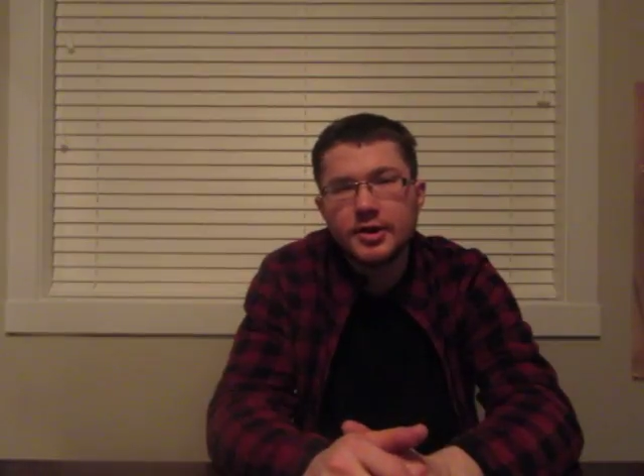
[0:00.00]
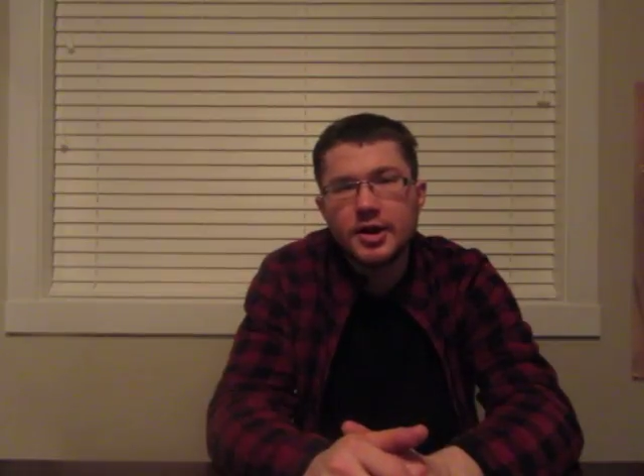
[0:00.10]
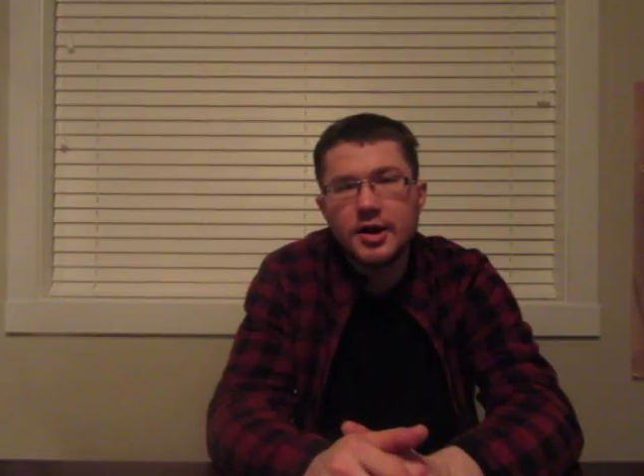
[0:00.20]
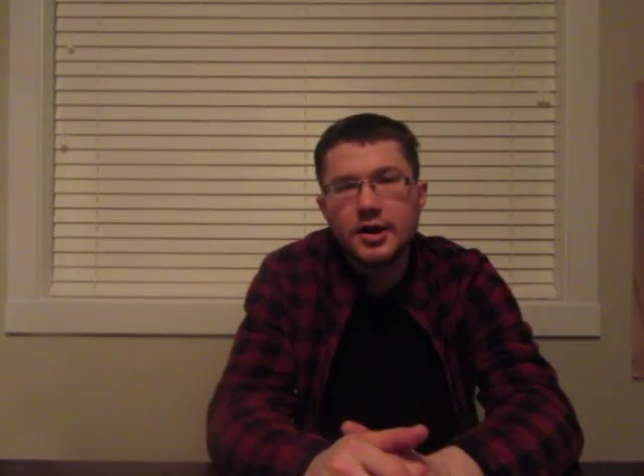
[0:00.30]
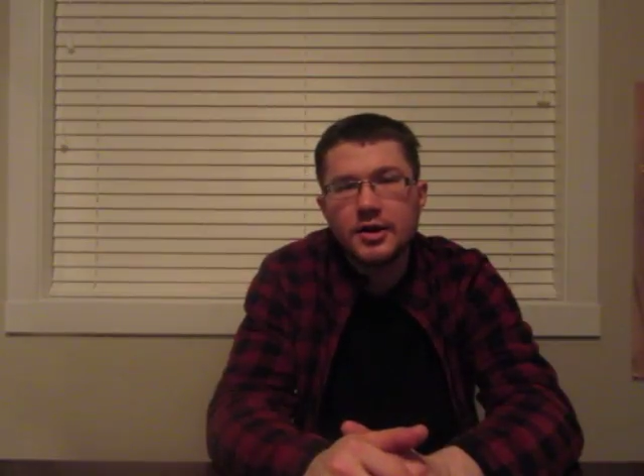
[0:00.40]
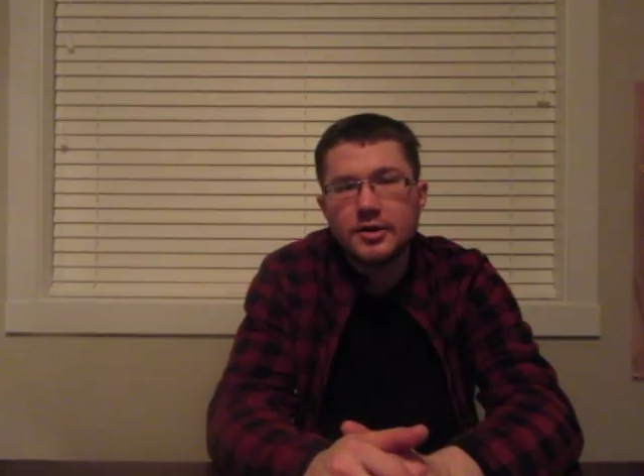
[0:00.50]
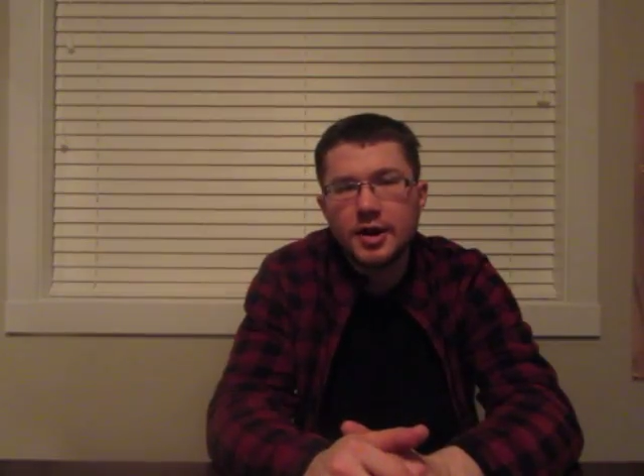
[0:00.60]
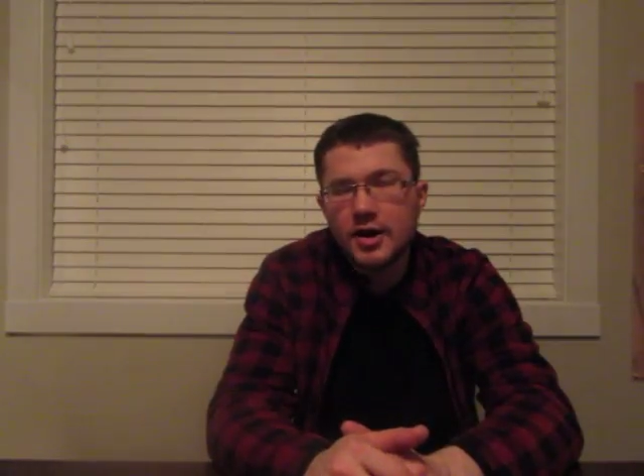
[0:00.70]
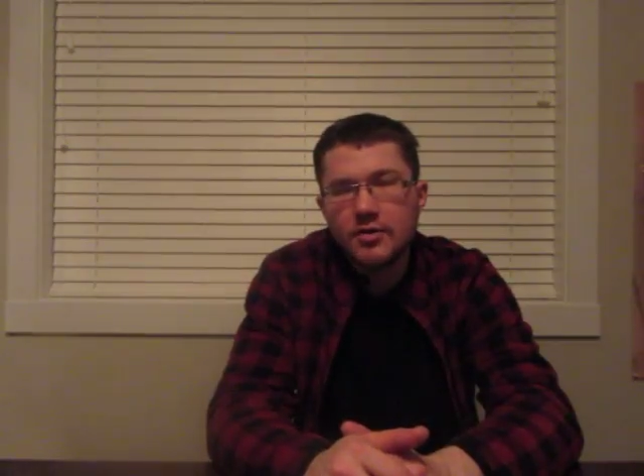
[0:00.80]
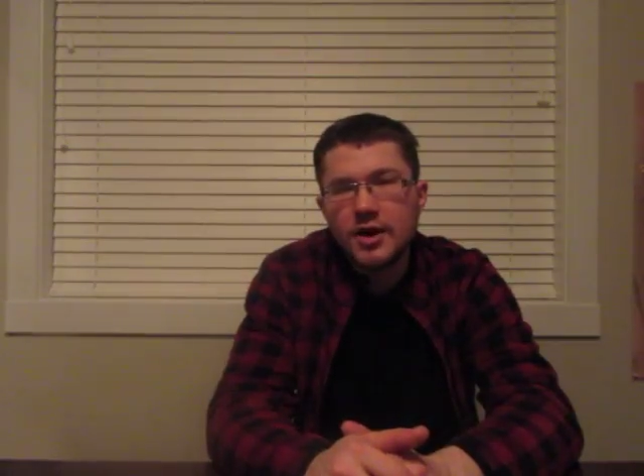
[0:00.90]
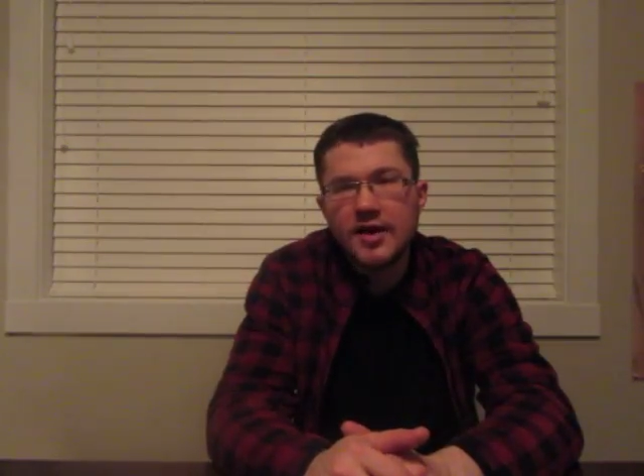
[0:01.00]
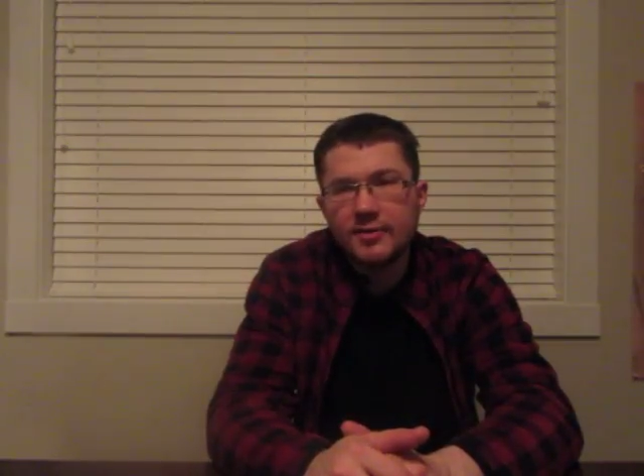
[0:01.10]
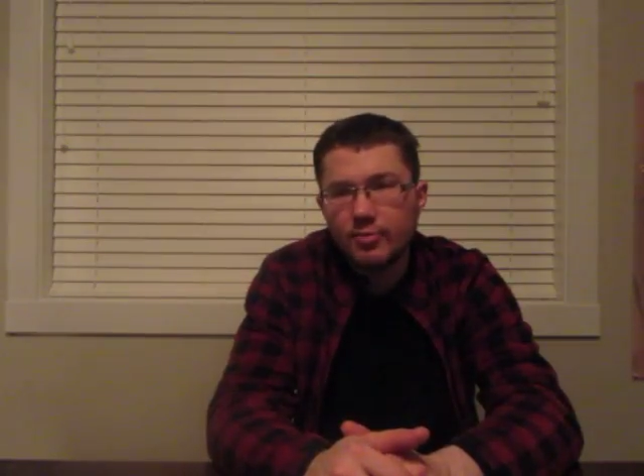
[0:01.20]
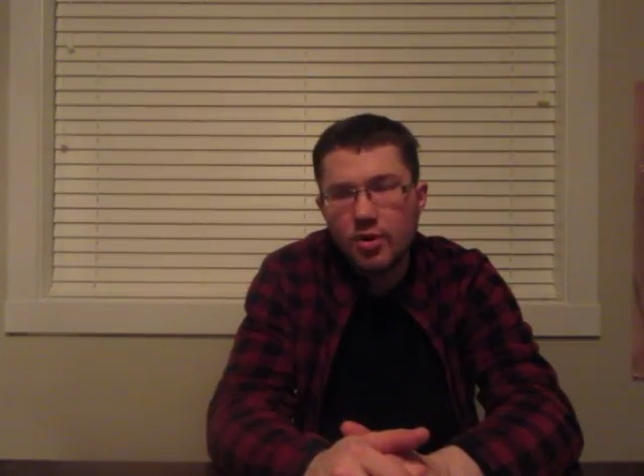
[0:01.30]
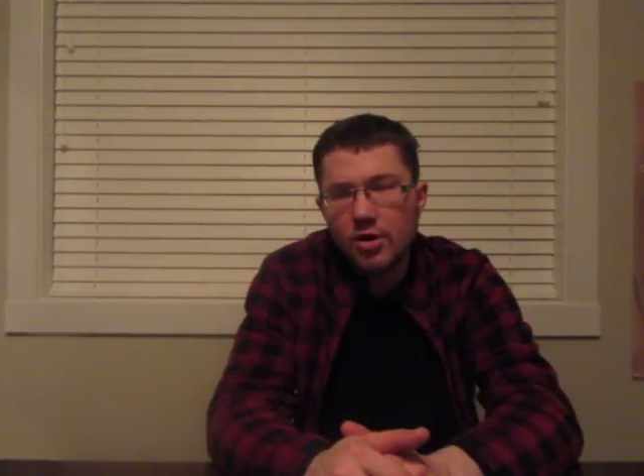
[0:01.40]
Uh, I don't have
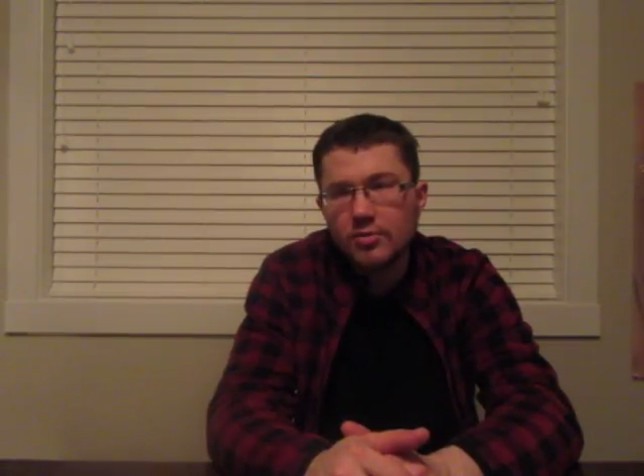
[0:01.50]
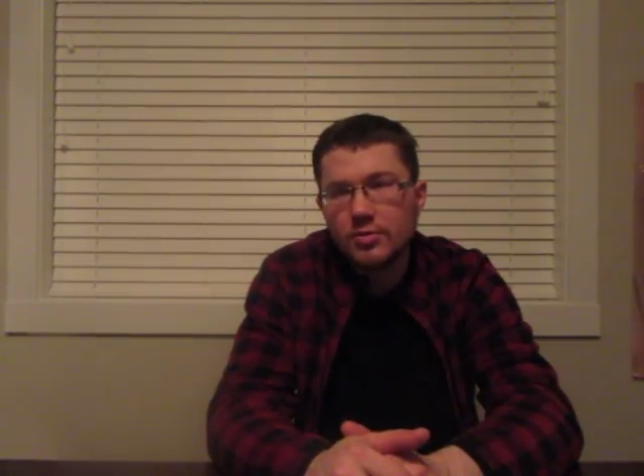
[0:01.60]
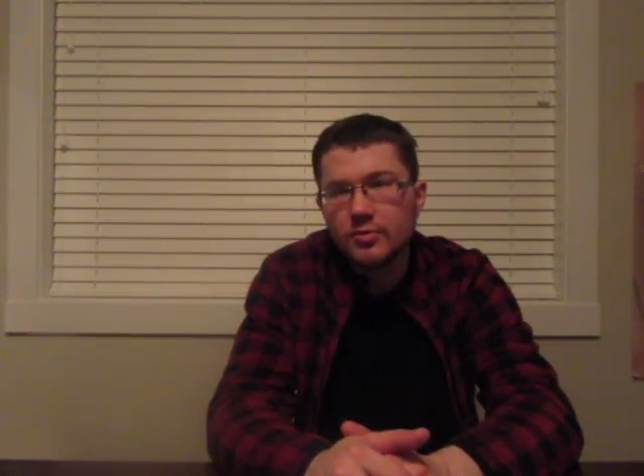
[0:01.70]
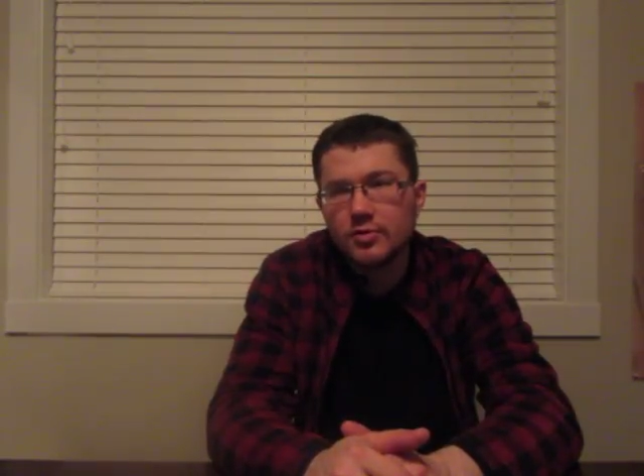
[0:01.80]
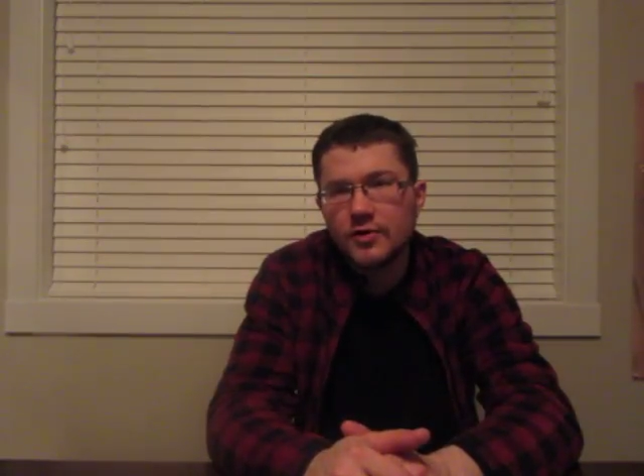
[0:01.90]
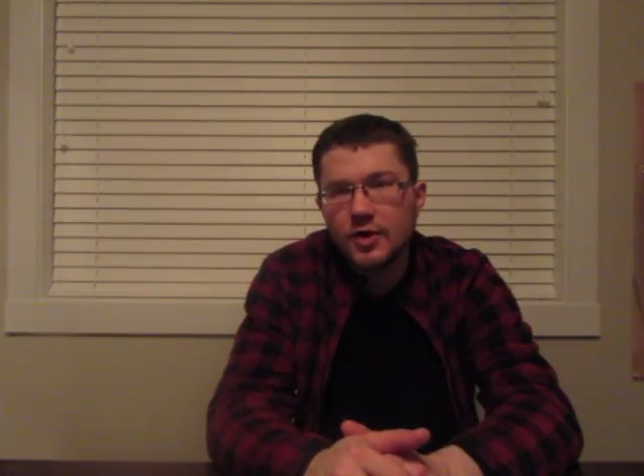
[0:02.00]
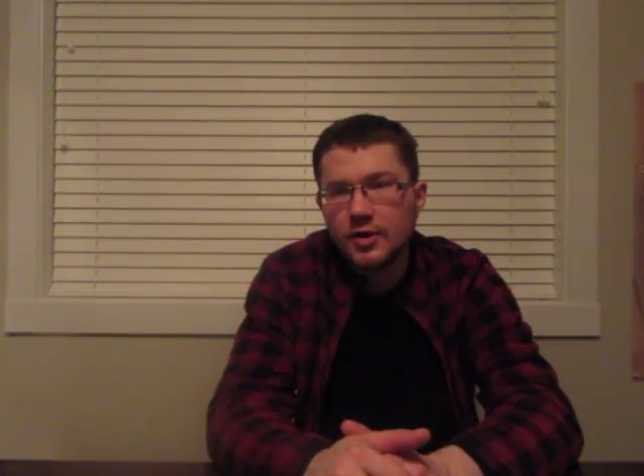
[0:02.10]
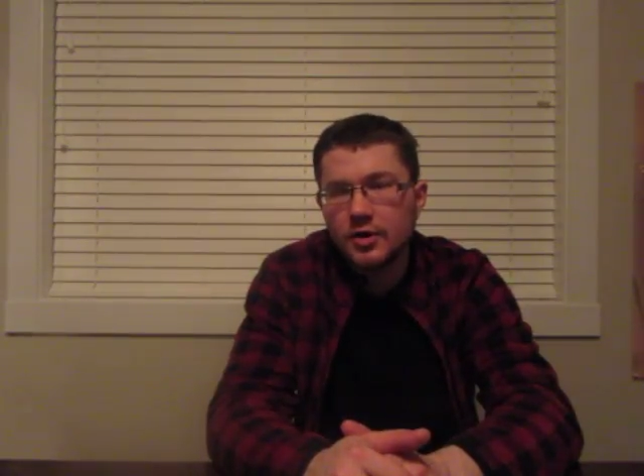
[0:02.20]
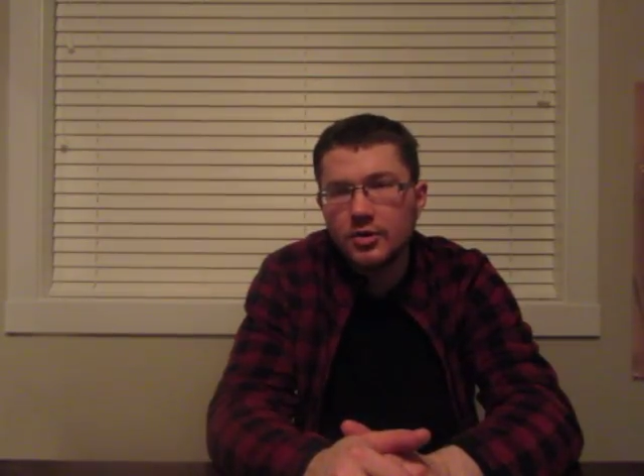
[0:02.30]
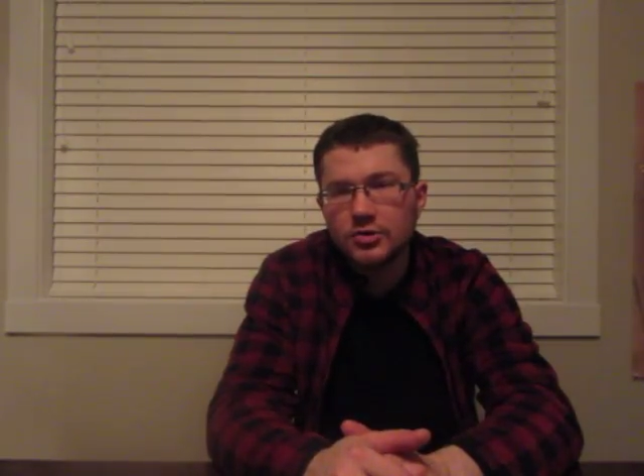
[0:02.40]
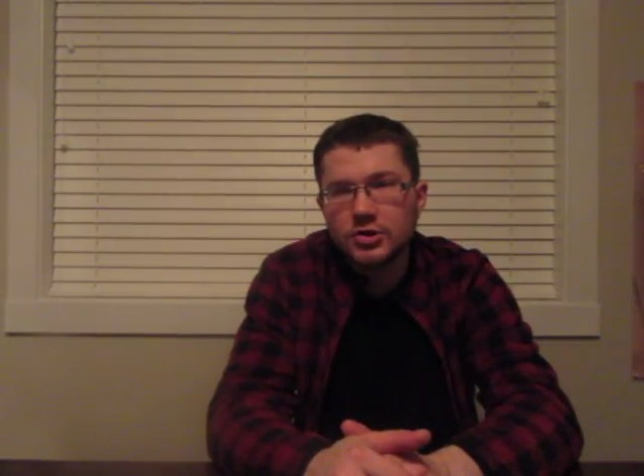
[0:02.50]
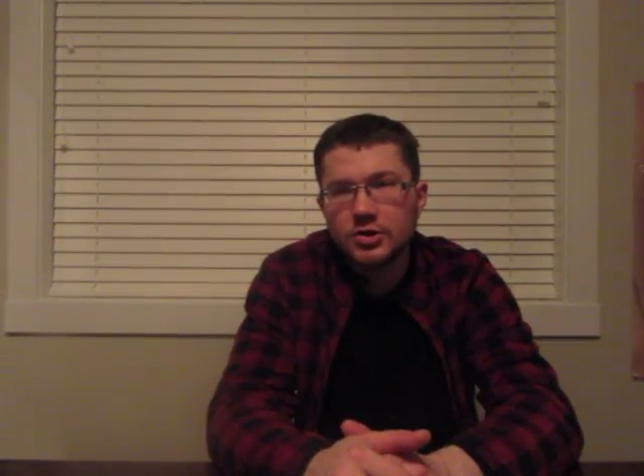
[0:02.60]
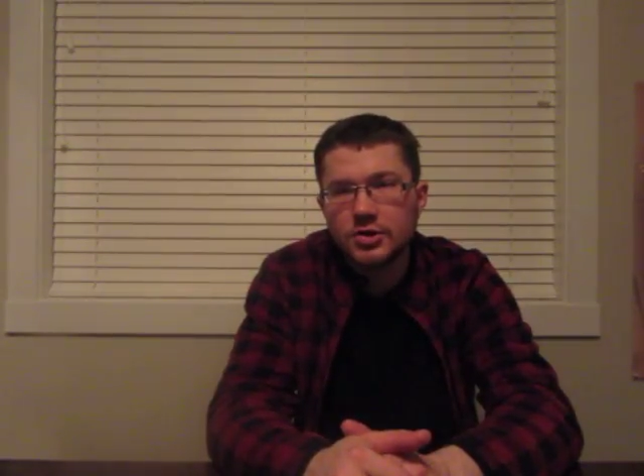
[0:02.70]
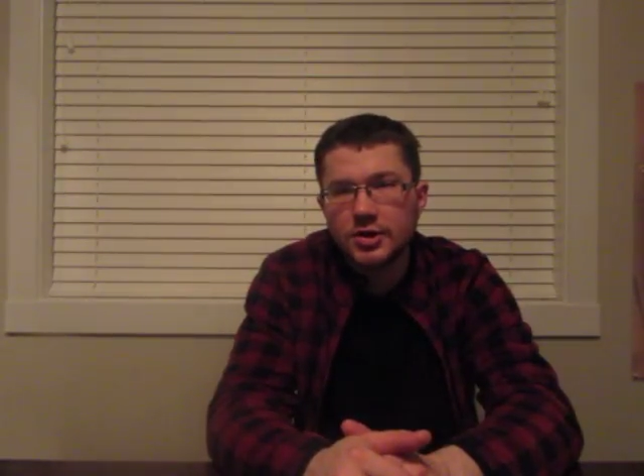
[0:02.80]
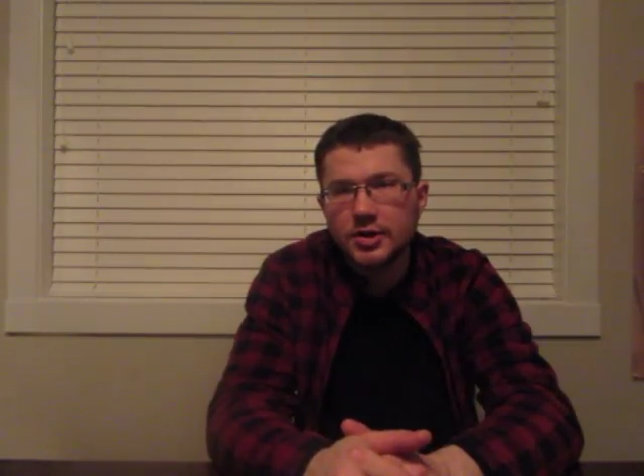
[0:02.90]
a problem with other
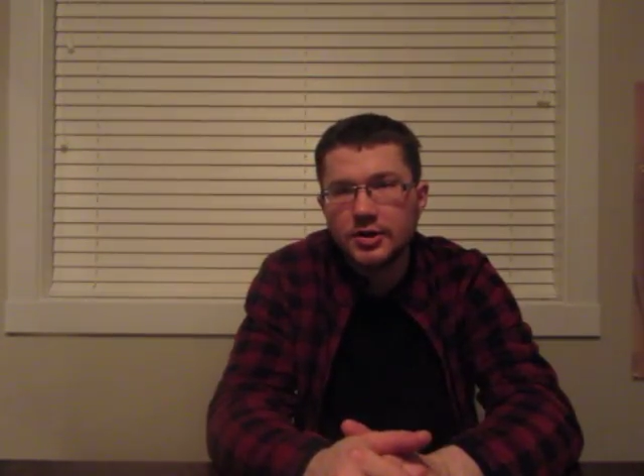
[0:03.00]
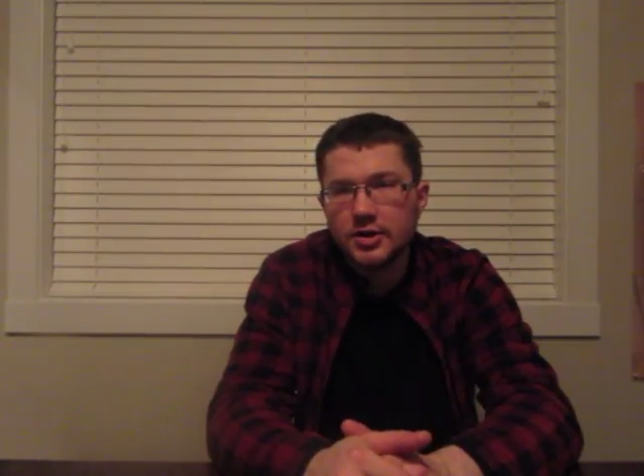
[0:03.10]
cultures. Like,